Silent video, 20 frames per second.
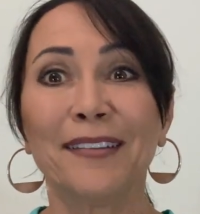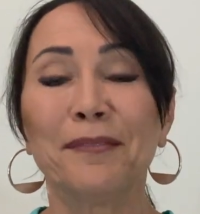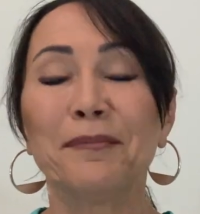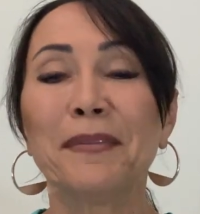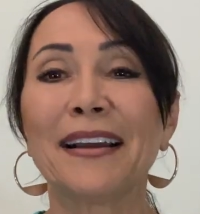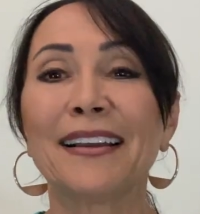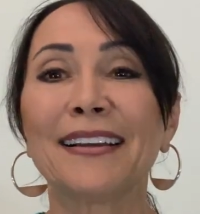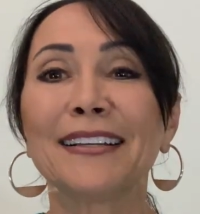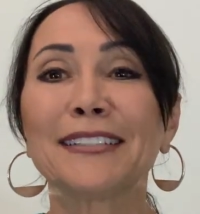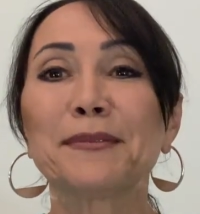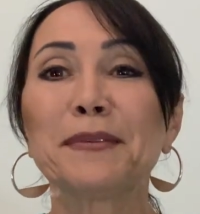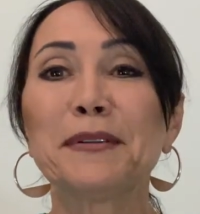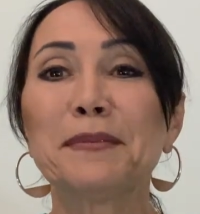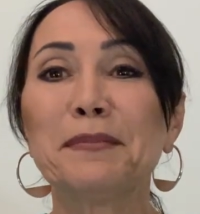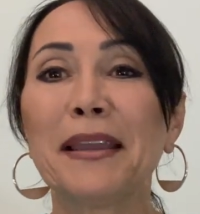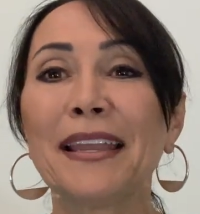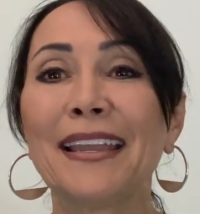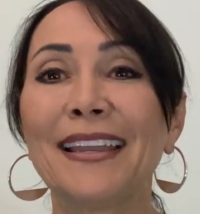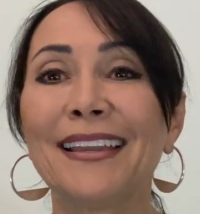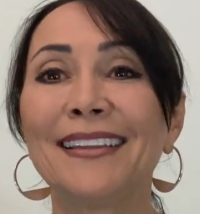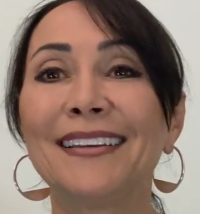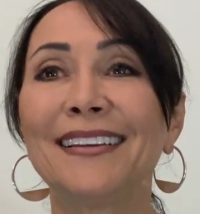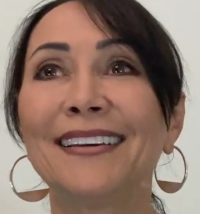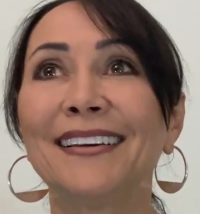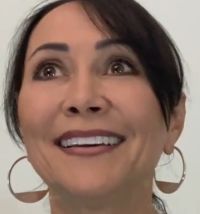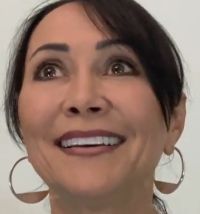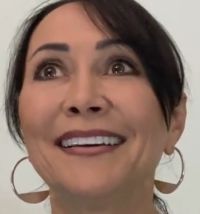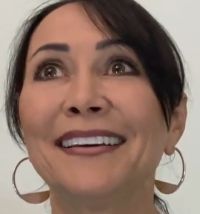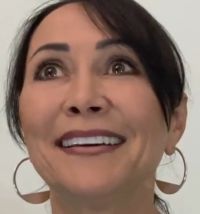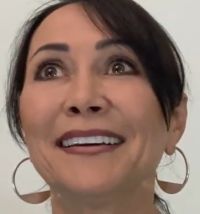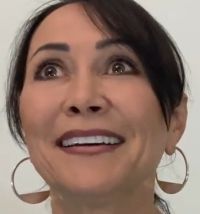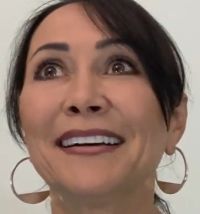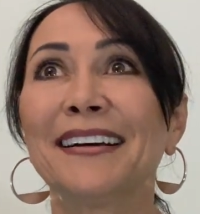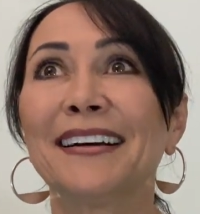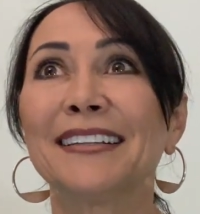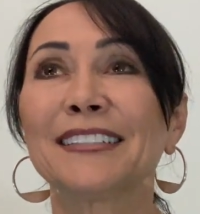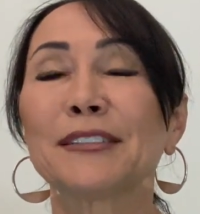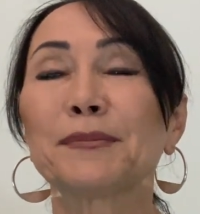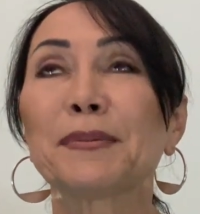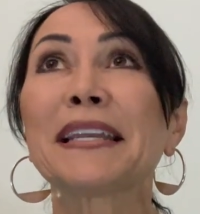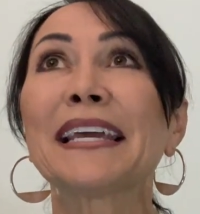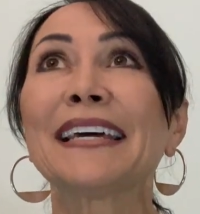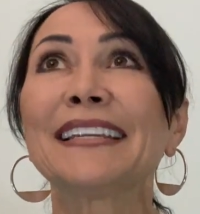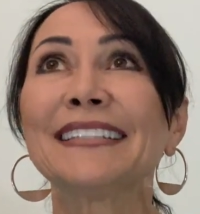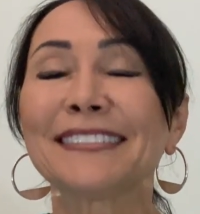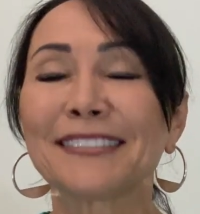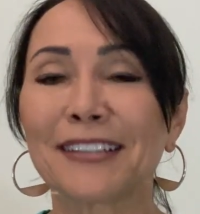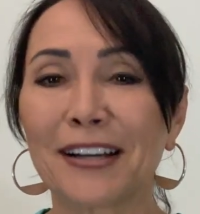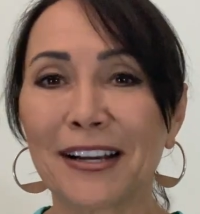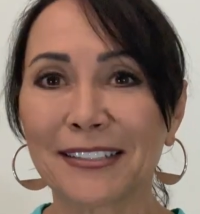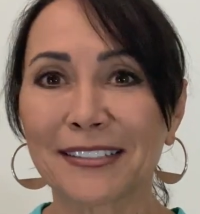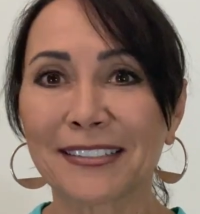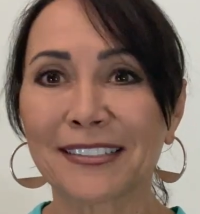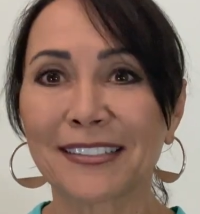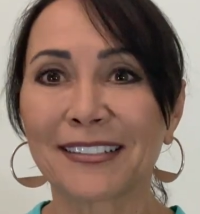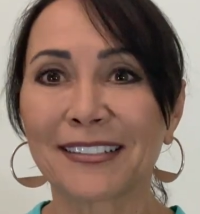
My husband made spaghetti sauce.